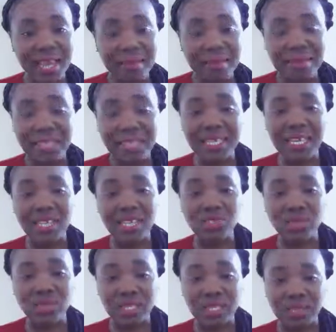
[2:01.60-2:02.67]
that they are
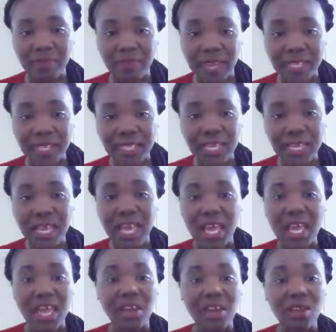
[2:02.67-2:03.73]
transferred,
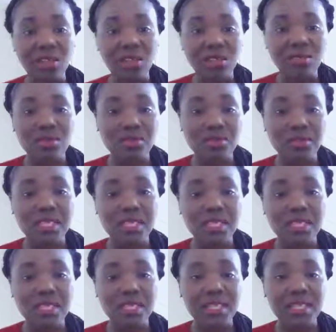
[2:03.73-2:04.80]
lots of things can
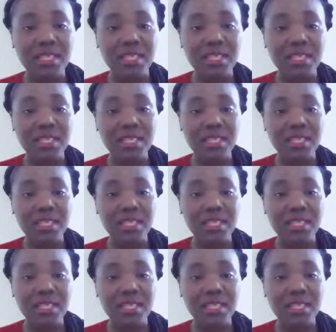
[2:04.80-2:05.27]
happen.